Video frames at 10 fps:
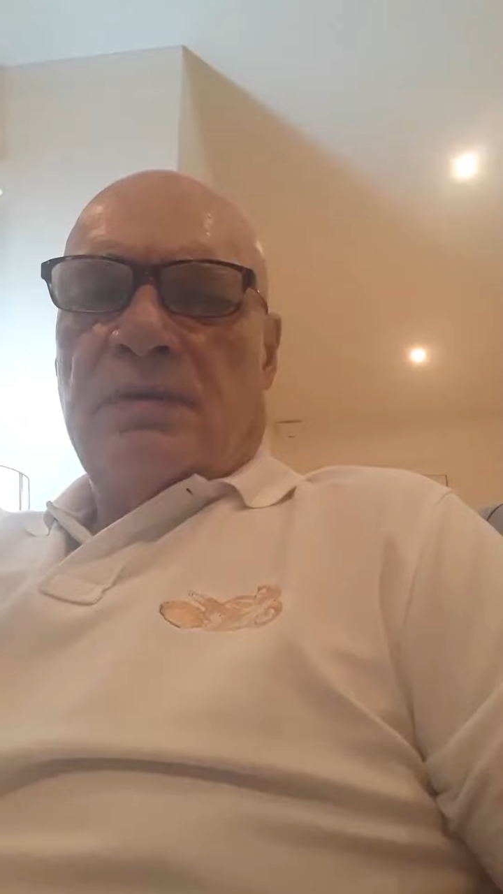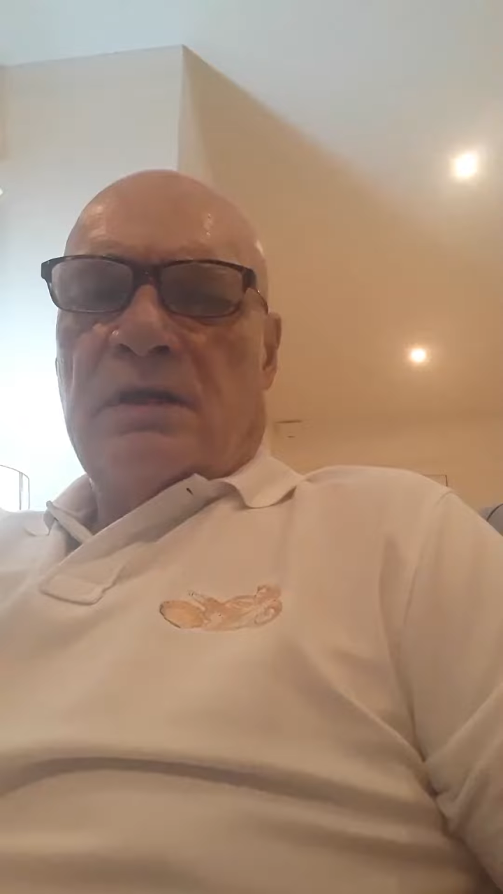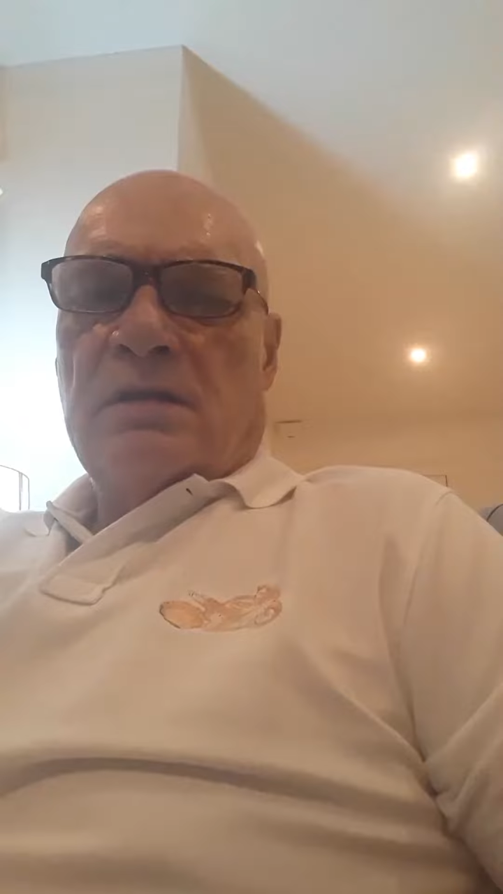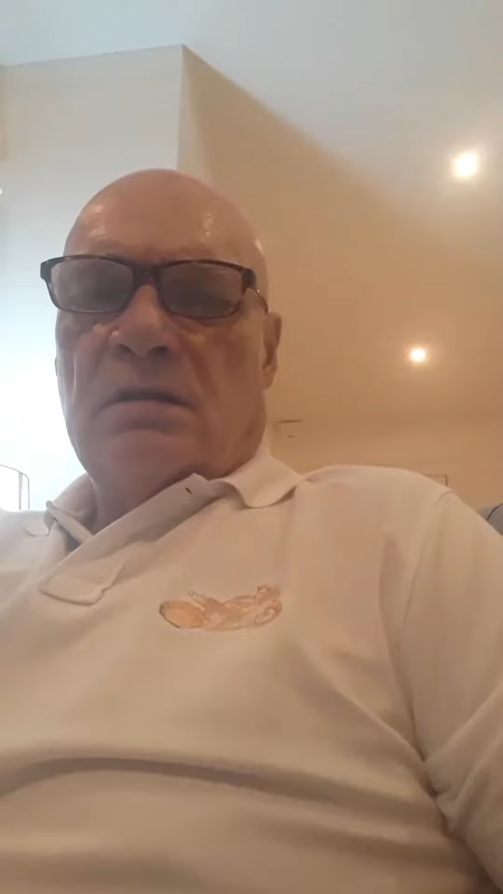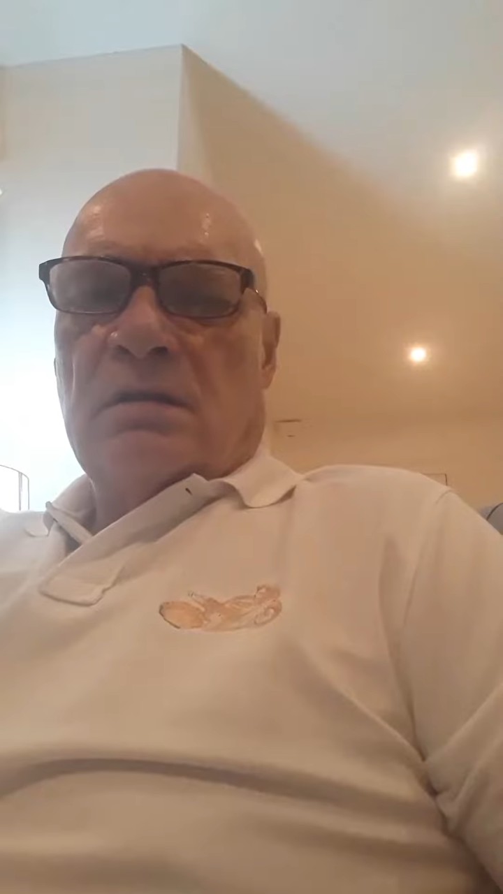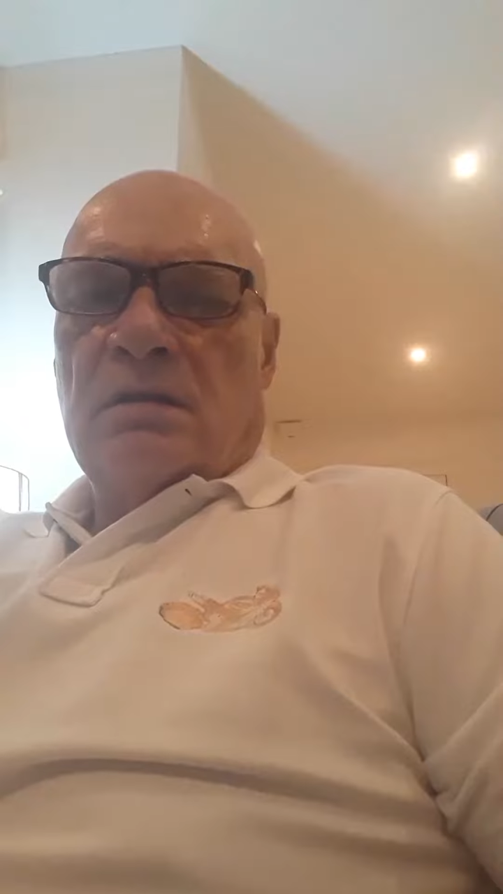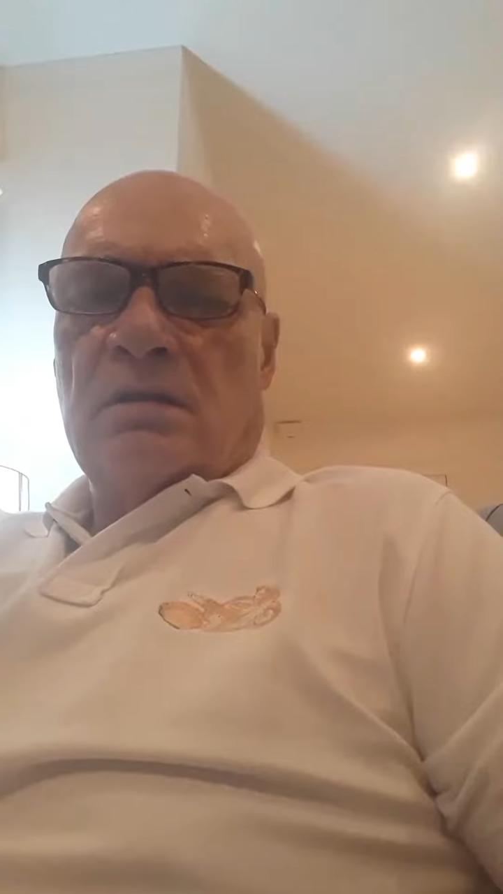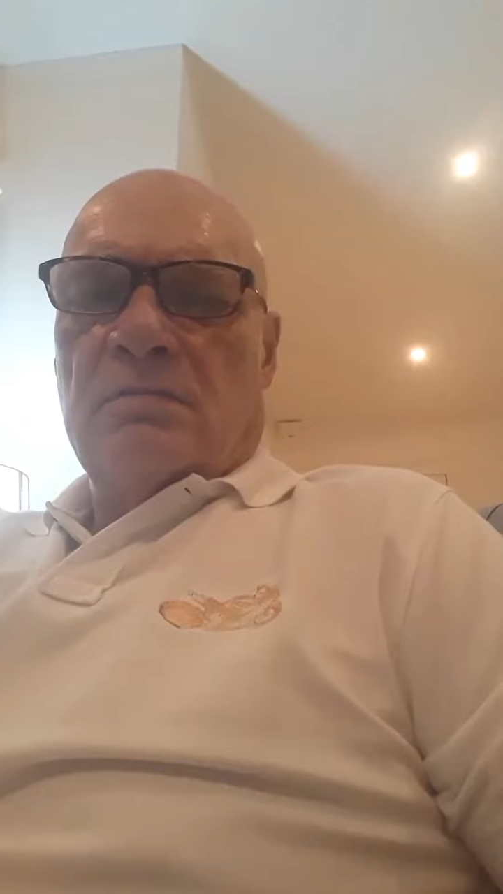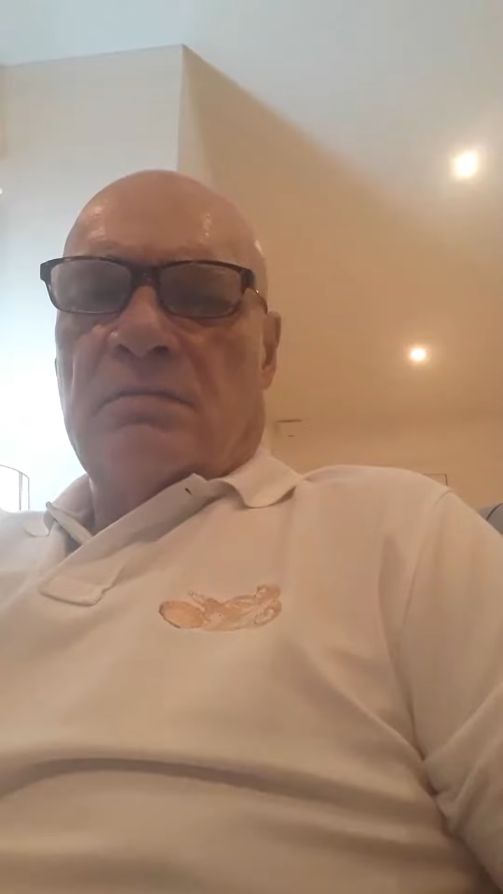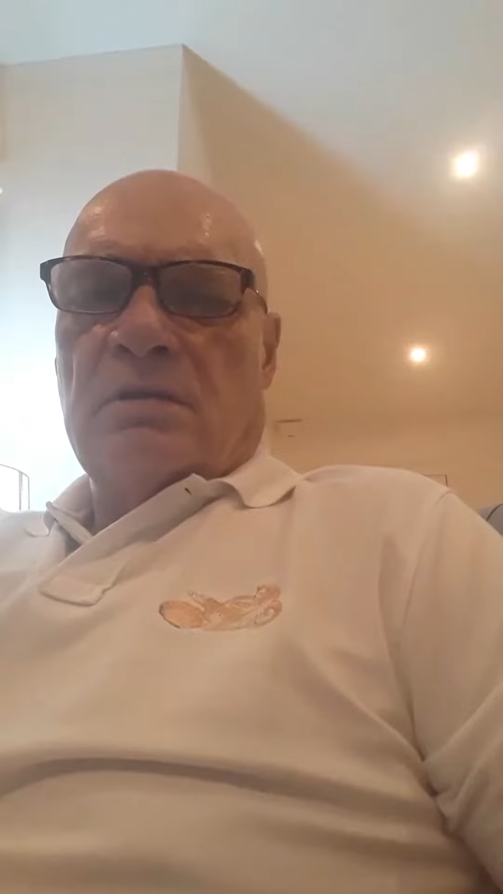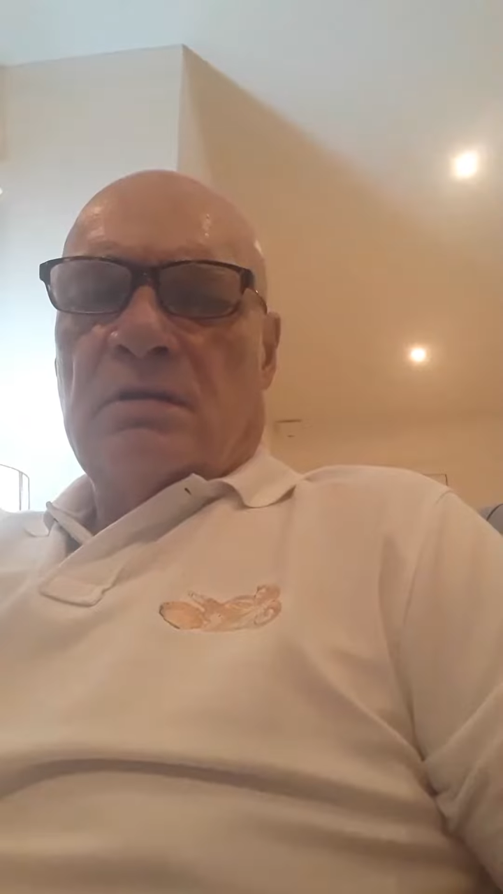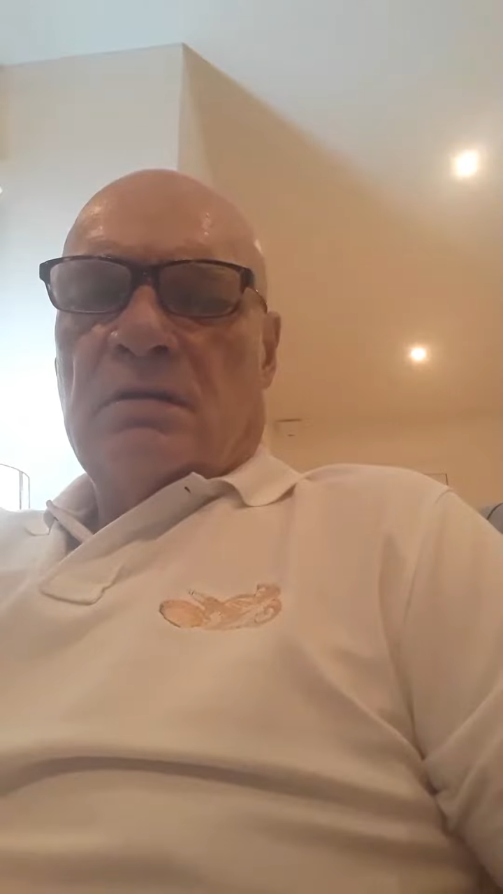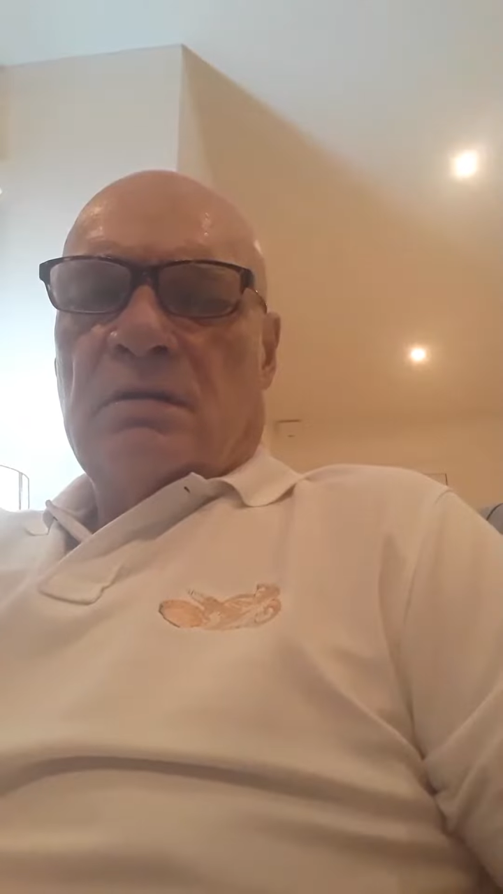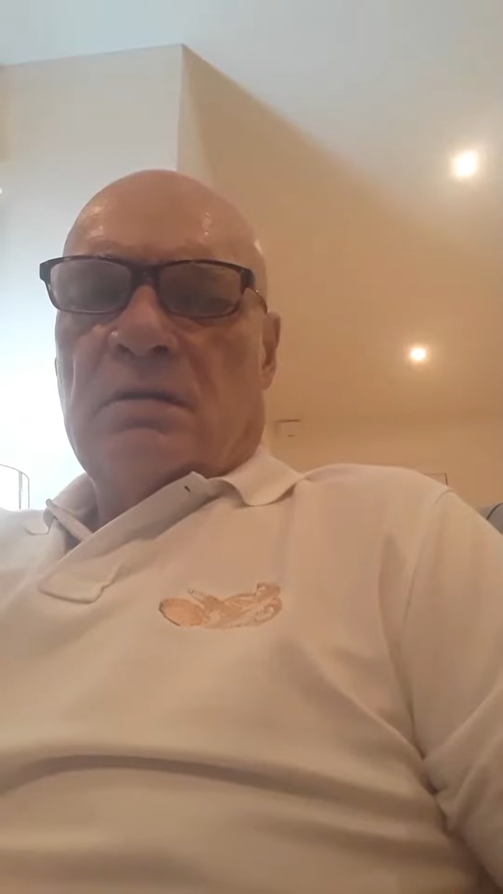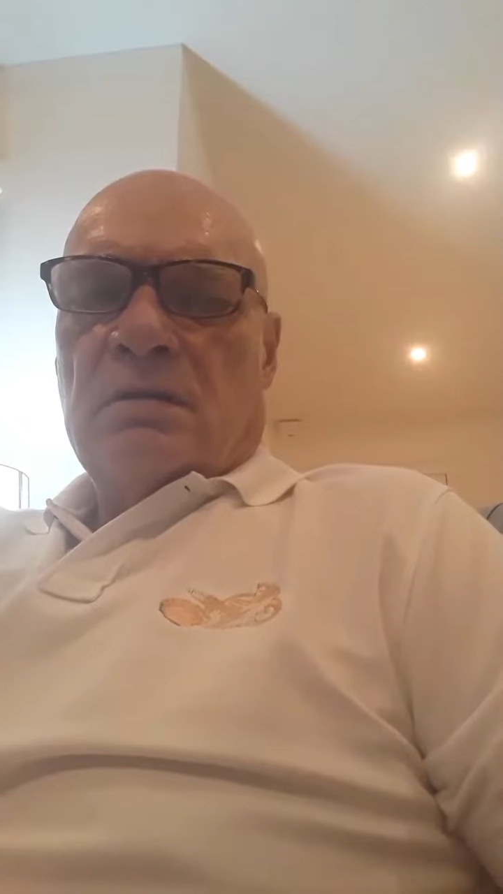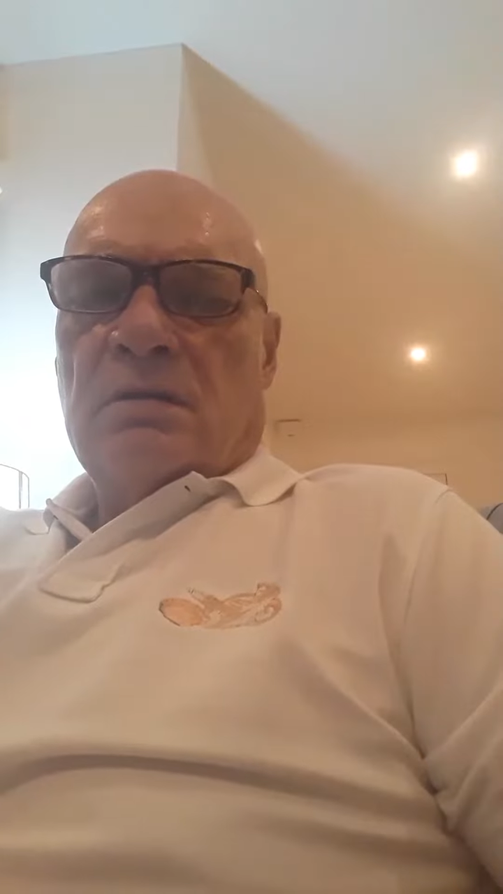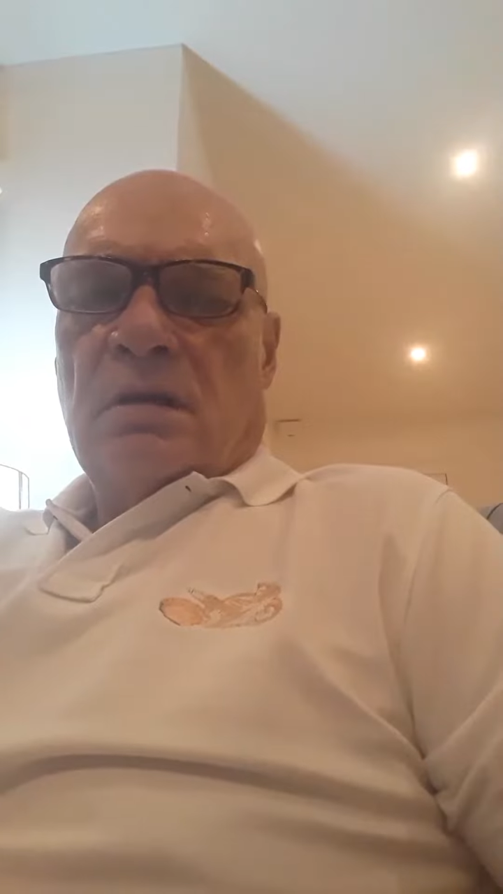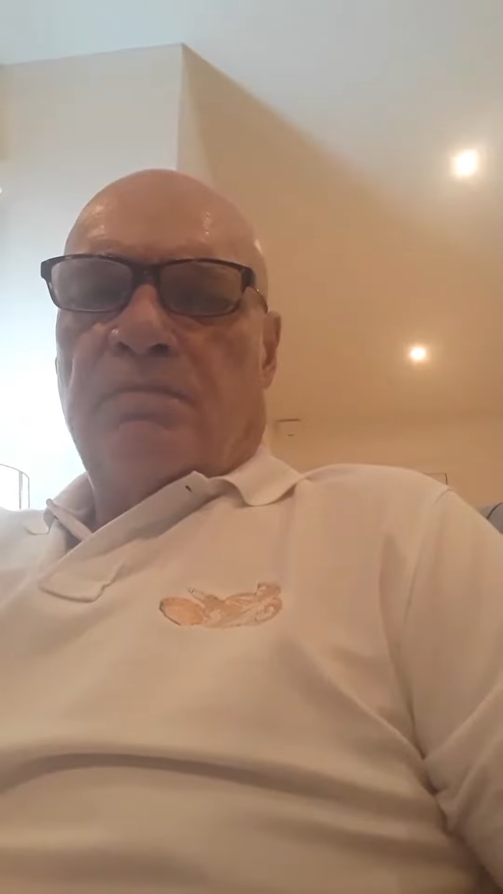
be termed a